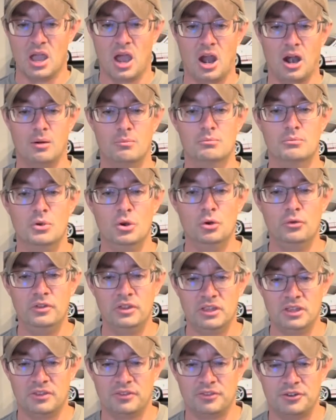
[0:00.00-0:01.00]
are
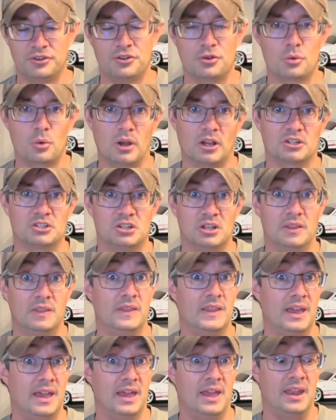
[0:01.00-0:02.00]
moving in the direction
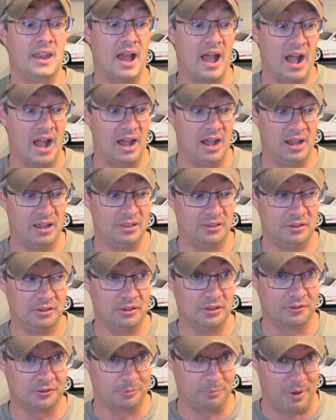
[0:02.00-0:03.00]
that I
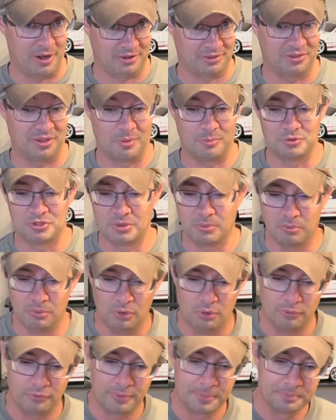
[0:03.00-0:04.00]
expect them to
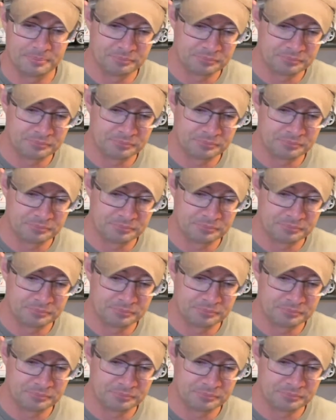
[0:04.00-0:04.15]
move.